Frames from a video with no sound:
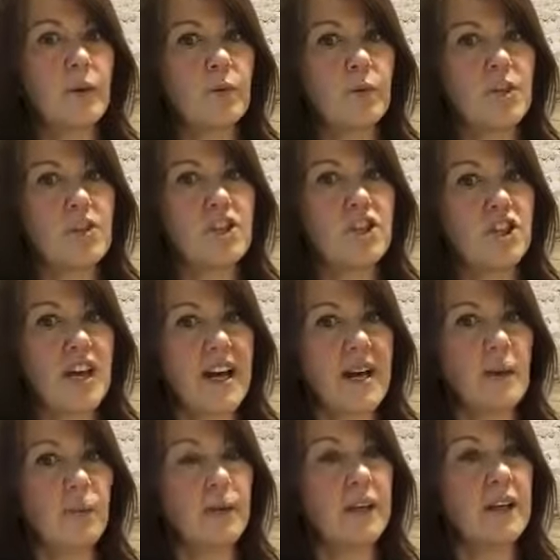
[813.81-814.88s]
which
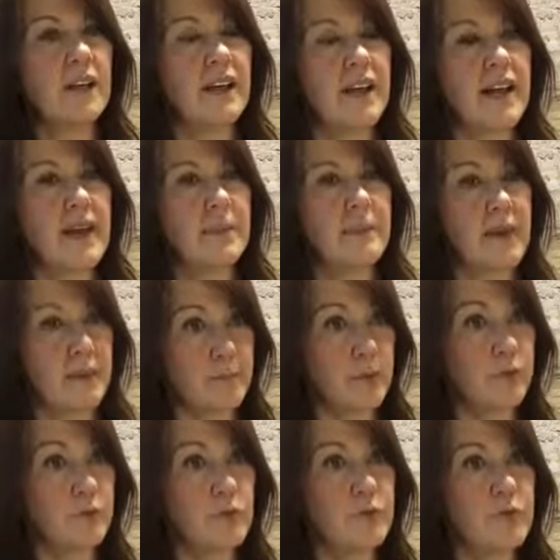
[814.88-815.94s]
will
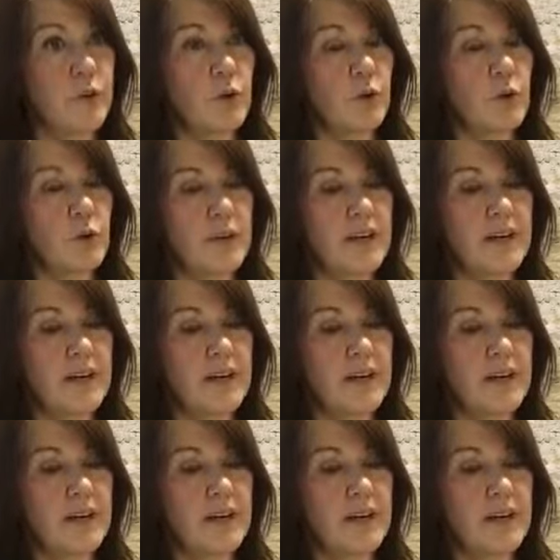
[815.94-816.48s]
improve your